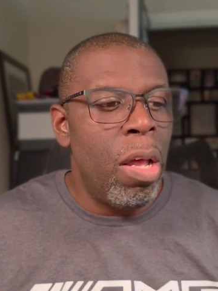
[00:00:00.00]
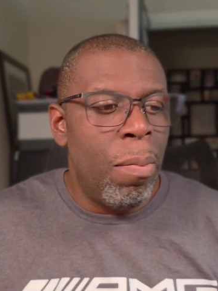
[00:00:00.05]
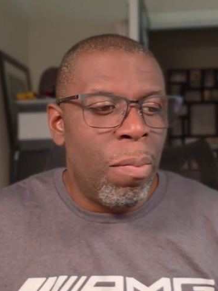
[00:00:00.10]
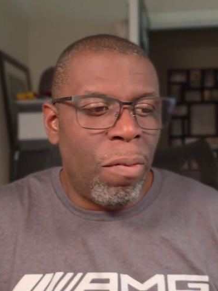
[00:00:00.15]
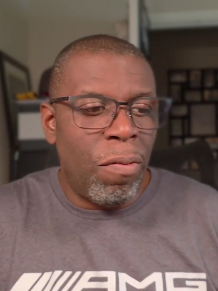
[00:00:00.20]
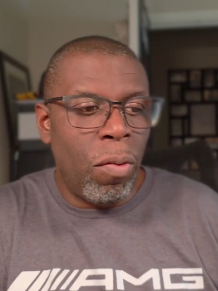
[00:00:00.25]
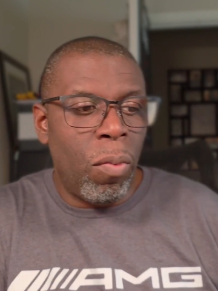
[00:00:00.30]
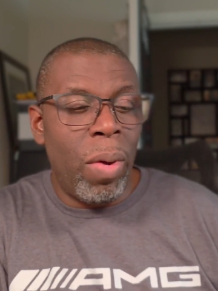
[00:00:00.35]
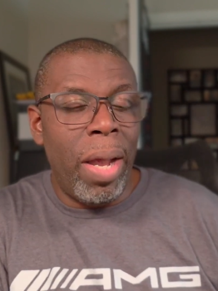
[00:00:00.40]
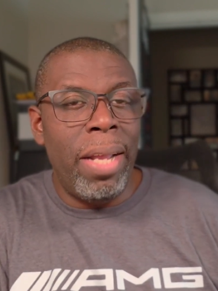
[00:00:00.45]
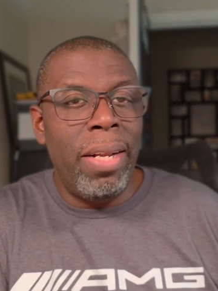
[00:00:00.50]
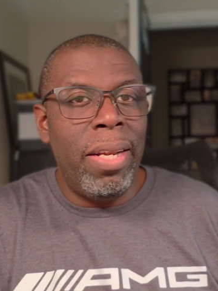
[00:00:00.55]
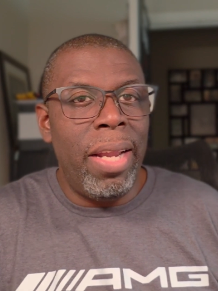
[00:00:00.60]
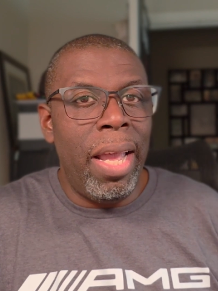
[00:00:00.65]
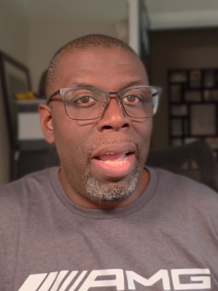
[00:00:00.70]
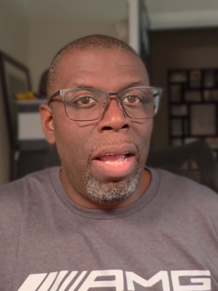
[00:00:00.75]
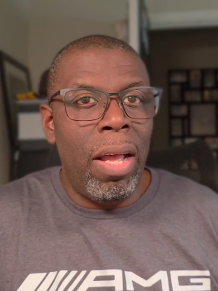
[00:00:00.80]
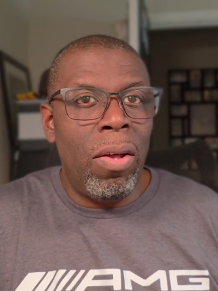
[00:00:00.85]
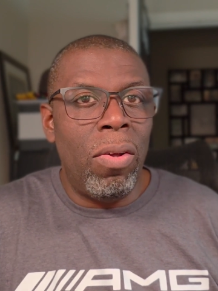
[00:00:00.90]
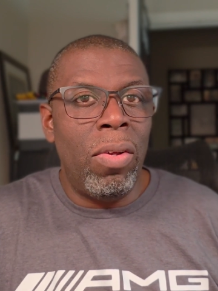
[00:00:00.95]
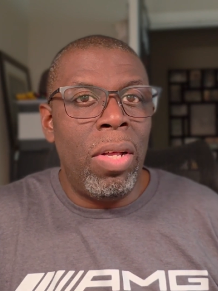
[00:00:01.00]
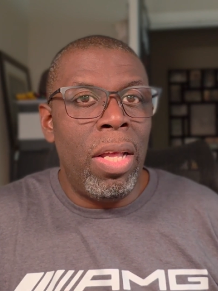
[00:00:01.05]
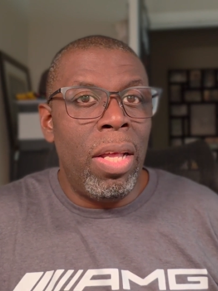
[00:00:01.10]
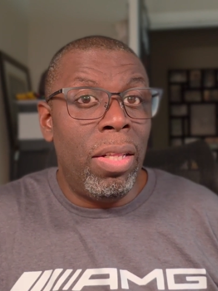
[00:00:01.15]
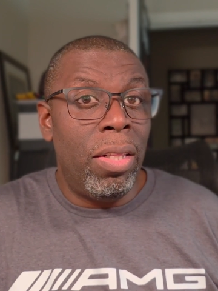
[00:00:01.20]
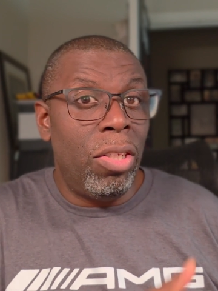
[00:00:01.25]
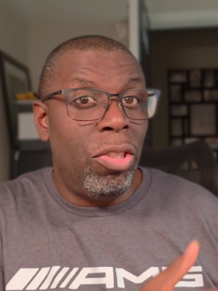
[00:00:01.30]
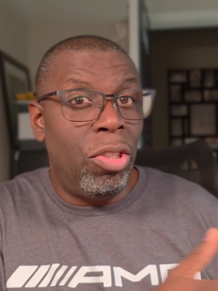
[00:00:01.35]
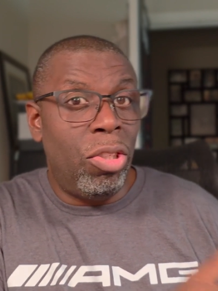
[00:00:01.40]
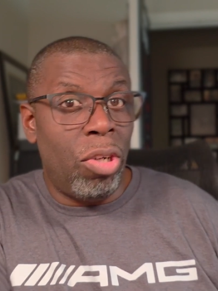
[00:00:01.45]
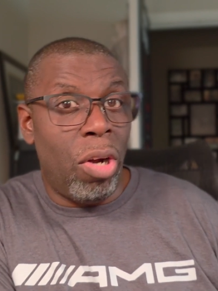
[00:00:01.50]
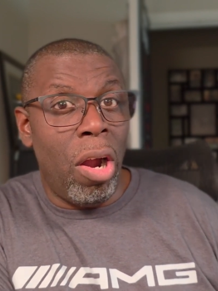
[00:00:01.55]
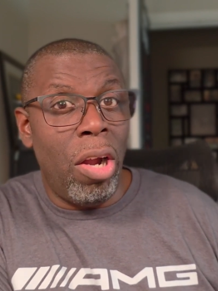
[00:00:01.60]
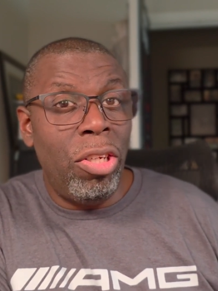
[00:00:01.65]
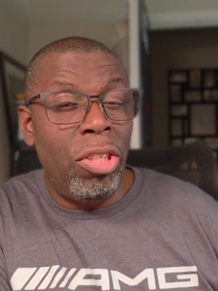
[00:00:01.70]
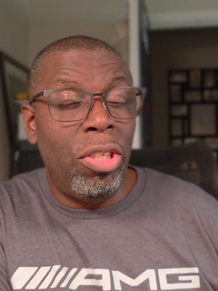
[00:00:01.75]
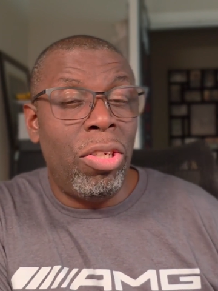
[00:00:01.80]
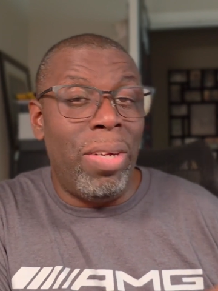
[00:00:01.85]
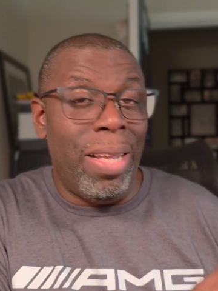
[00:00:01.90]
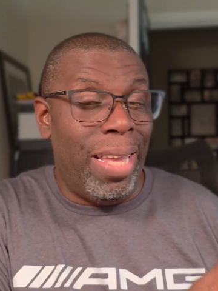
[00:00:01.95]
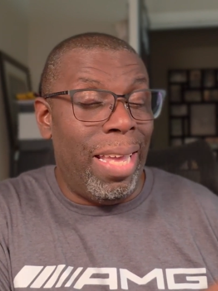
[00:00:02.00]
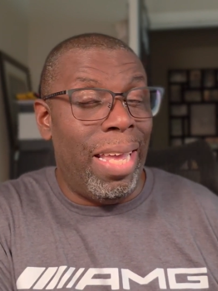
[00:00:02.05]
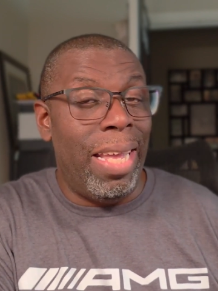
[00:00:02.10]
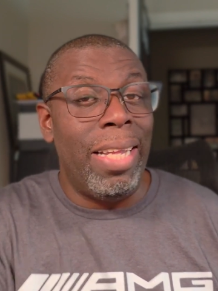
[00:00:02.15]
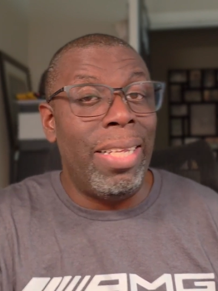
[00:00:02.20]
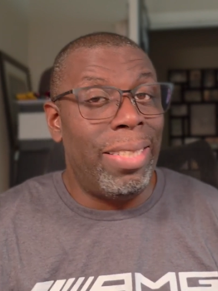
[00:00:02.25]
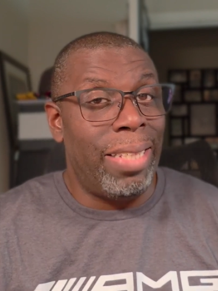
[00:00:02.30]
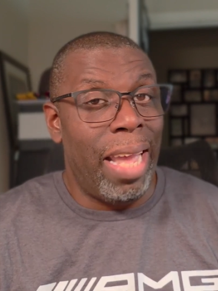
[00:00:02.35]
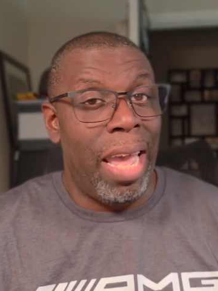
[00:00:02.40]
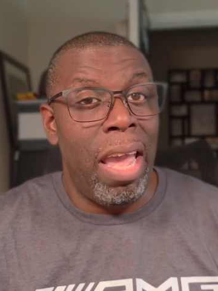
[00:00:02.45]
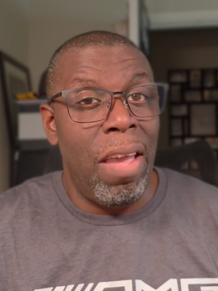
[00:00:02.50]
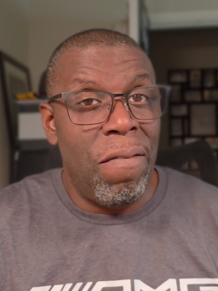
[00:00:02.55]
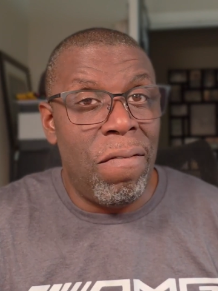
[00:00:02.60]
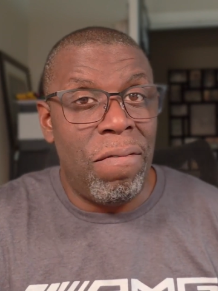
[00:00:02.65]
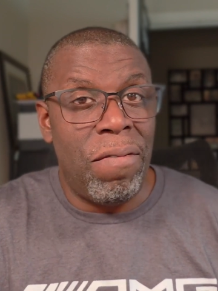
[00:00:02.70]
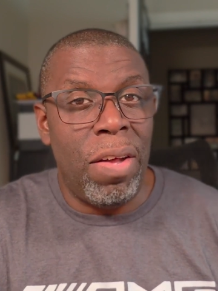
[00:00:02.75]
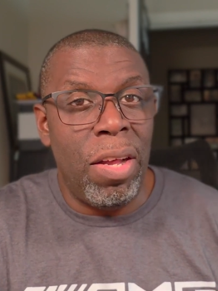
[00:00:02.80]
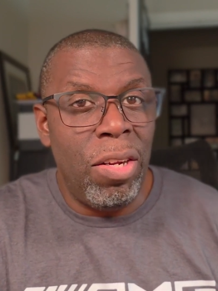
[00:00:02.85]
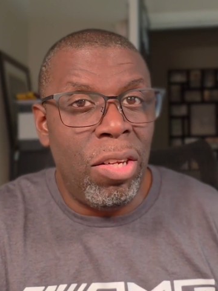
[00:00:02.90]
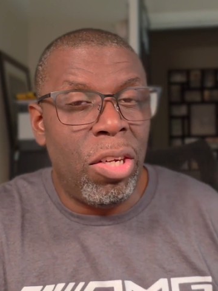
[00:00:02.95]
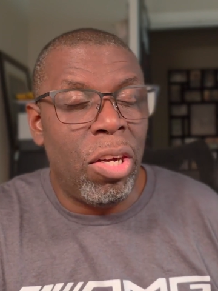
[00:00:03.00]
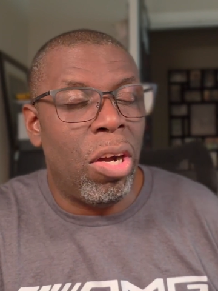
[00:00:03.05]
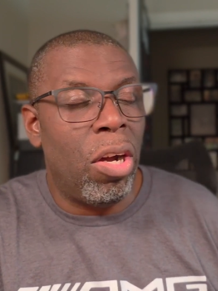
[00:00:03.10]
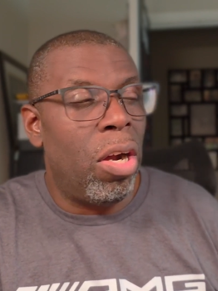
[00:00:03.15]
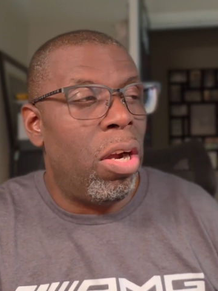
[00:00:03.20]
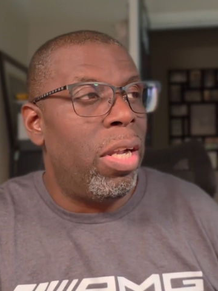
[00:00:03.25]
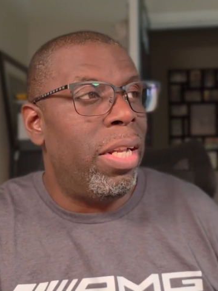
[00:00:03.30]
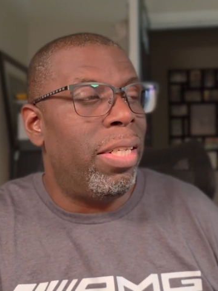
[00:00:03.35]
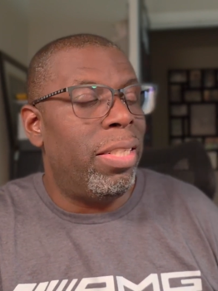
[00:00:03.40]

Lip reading: But for right now, the Charger is a fun car.